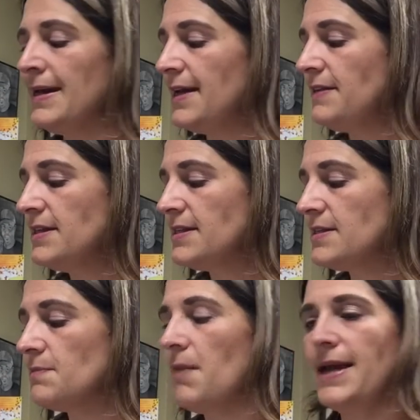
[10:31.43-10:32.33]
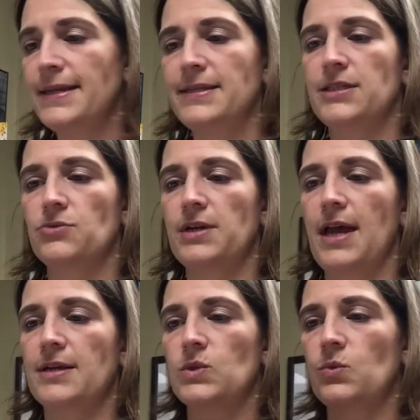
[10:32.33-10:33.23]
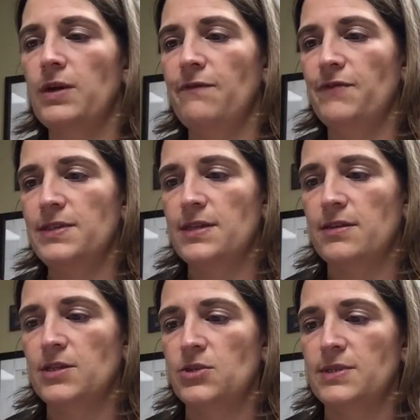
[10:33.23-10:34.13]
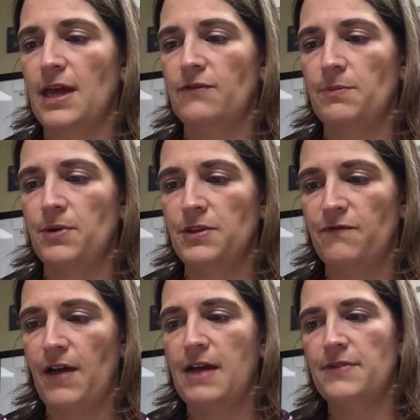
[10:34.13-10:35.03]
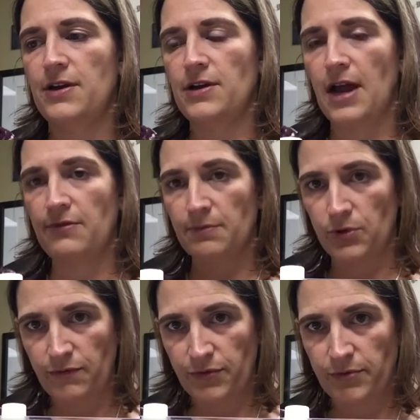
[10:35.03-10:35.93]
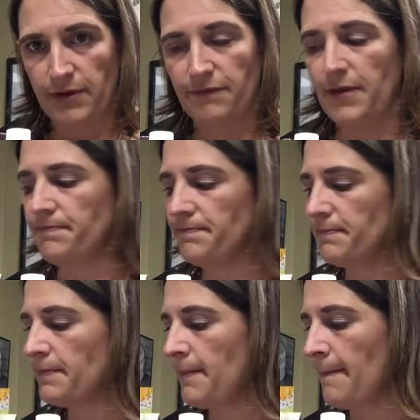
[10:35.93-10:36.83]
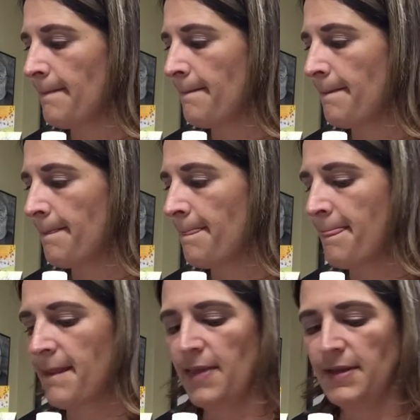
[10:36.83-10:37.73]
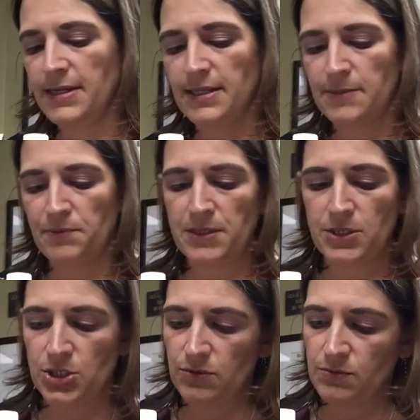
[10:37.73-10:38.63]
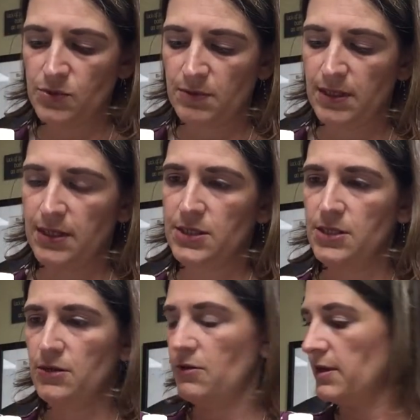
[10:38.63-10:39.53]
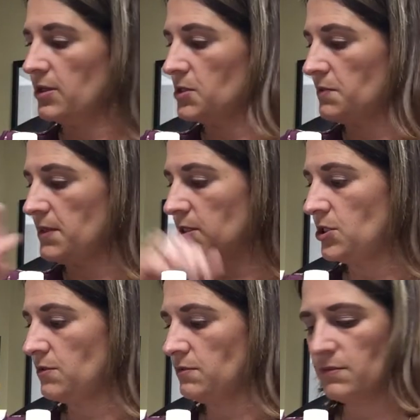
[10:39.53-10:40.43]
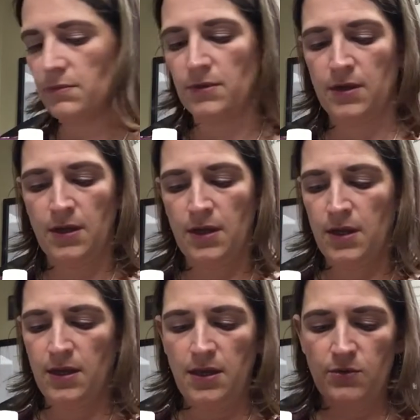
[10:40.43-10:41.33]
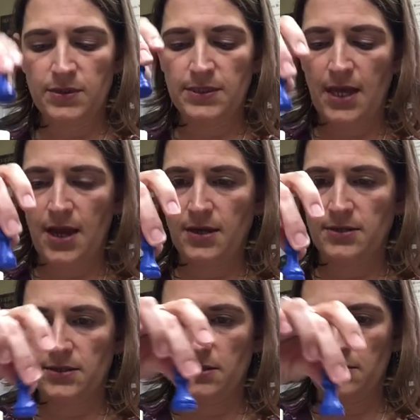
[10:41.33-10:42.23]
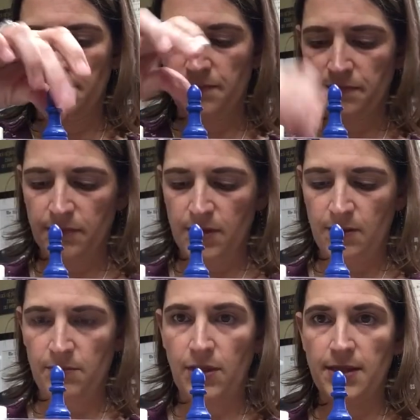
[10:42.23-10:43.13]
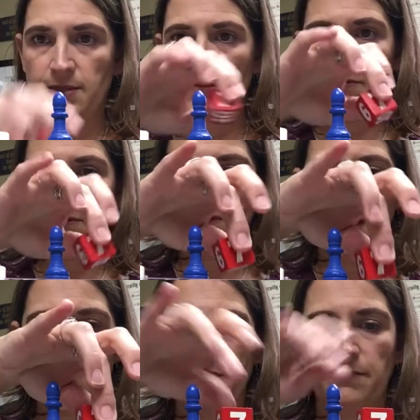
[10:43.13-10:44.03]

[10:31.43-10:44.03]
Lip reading: And then it says minus 3x. So what I physically do is after I put the 5 there, I remove 3 of them. And then it says plus 2. So I'm going to continue going. Here's plus 2 equals x plus 5.